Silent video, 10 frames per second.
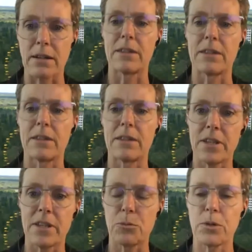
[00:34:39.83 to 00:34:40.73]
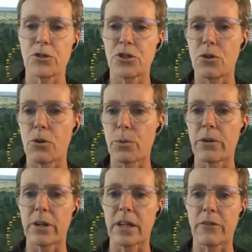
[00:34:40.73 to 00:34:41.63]
as you see in the HBO show, or we
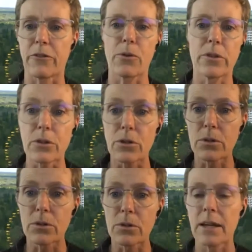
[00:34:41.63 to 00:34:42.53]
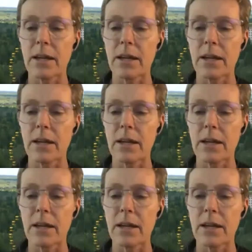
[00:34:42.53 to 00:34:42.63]
were going to get thrown in the gulag.